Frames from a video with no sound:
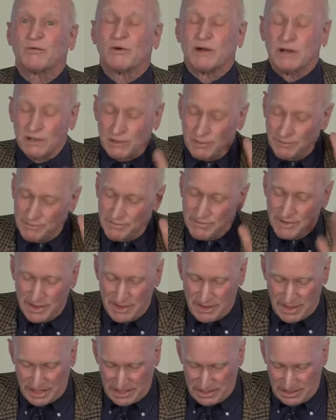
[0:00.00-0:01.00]
Well,
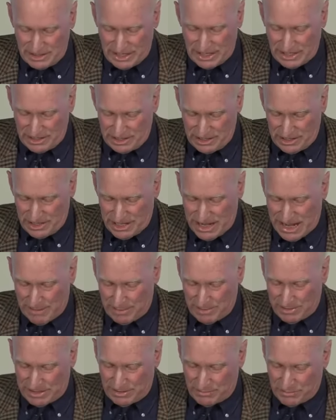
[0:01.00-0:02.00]
that didn't
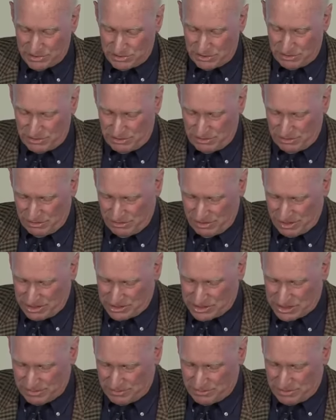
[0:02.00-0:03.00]
happen. That was not
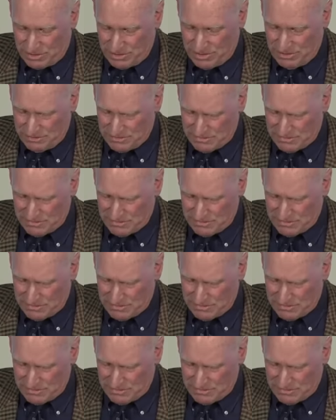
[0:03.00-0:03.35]
accepted.